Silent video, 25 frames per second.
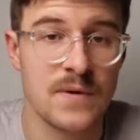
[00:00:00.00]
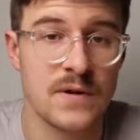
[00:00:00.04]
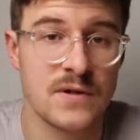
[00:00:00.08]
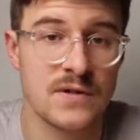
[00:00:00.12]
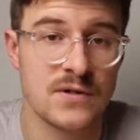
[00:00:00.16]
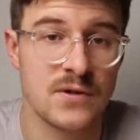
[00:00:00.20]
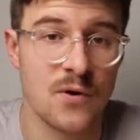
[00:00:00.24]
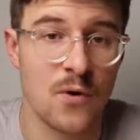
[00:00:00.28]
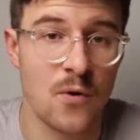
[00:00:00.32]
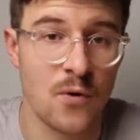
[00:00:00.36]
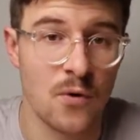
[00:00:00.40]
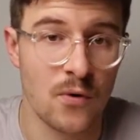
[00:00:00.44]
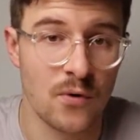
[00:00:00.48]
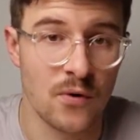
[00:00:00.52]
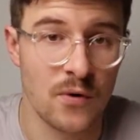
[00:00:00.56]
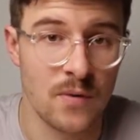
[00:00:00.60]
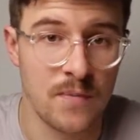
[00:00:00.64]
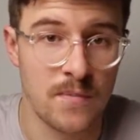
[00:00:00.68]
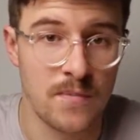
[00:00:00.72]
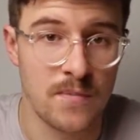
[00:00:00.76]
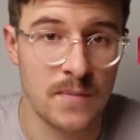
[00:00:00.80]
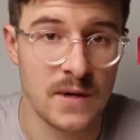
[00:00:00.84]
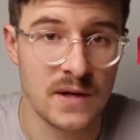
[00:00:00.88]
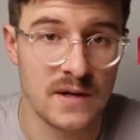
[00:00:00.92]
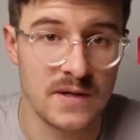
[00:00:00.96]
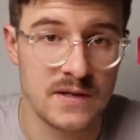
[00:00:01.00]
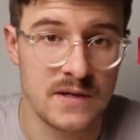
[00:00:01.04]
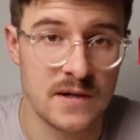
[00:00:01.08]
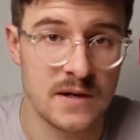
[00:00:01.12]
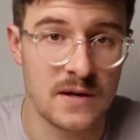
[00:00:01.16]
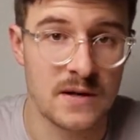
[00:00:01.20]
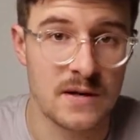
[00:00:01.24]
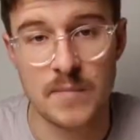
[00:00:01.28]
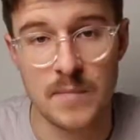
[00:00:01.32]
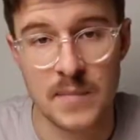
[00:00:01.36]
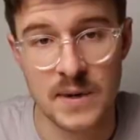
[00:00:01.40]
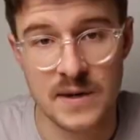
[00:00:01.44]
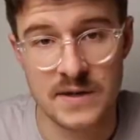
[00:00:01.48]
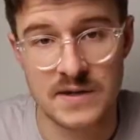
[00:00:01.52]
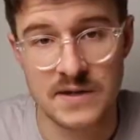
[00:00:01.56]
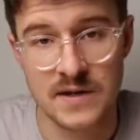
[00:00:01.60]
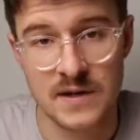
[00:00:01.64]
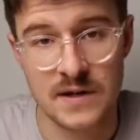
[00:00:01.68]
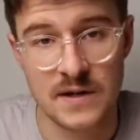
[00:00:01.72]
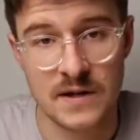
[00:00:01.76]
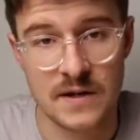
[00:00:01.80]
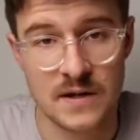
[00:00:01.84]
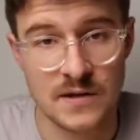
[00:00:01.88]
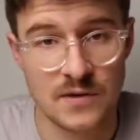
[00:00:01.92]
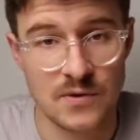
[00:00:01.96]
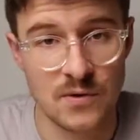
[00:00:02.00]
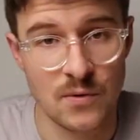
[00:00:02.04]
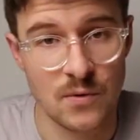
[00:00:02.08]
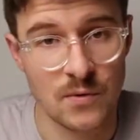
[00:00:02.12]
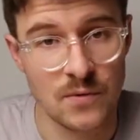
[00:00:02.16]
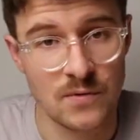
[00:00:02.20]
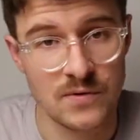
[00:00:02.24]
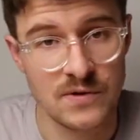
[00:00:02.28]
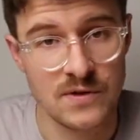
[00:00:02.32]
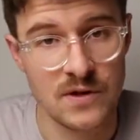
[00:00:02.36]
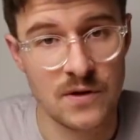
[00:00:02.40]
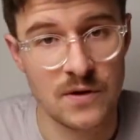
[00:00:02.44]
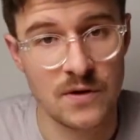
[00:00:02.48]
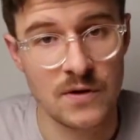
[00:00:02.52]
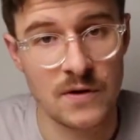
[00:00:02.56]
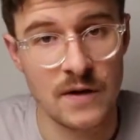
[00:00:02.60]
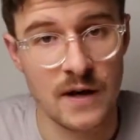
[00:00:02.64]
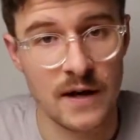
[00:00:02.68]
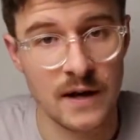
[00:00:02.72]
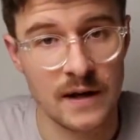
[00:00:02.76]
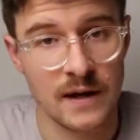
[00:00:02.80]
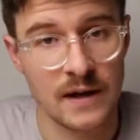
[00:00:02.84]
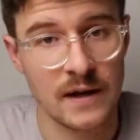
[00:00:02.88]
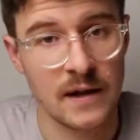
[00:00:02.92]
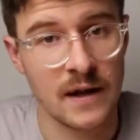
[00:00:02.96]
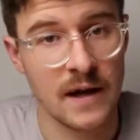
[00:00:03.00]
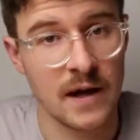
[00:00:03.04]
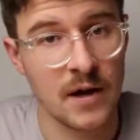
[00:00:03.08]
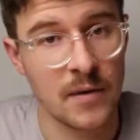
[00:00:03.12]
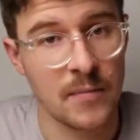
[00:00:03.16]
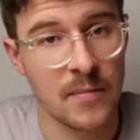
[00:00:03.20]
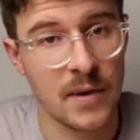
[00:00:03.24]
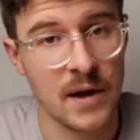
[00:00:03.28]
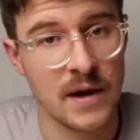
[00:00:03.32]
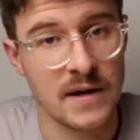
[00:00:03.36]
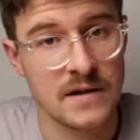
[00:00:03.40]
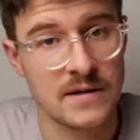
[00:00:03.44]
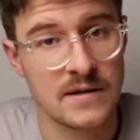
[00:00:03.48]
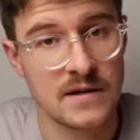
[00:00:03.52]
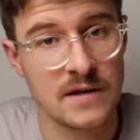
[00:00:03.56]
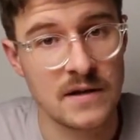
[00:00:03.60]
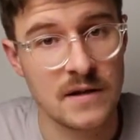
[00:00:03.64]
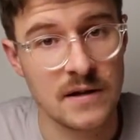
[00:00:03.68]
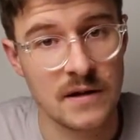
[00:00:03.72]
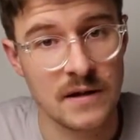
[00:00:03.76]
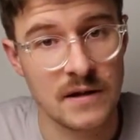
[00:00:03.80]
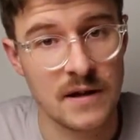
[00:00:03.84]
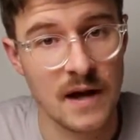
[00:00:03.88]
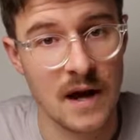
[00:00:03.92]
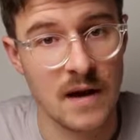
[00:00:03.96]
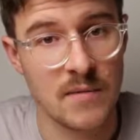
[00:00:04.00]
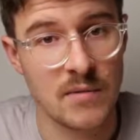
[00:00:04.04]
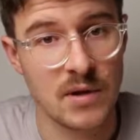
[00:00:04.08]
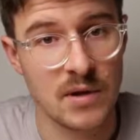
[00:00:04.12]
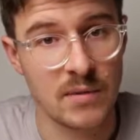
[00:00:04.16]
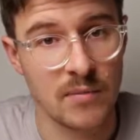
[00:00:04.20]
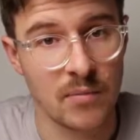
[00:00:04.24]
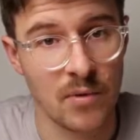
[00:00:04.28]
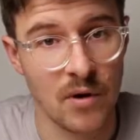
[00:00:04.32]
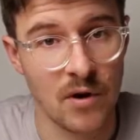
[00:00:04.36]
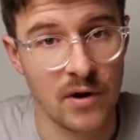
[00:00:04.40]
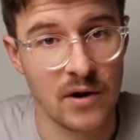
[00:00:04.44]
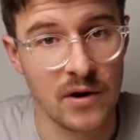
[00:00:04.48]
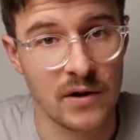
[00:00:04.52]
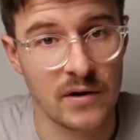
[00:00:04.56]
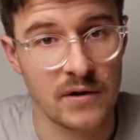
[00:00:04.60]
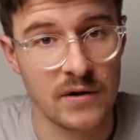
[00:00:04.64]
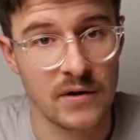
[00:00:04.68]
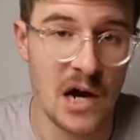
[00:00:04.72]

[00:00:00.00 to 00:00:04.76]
is called Miggster. Miggster is also a cloud-based gaming product.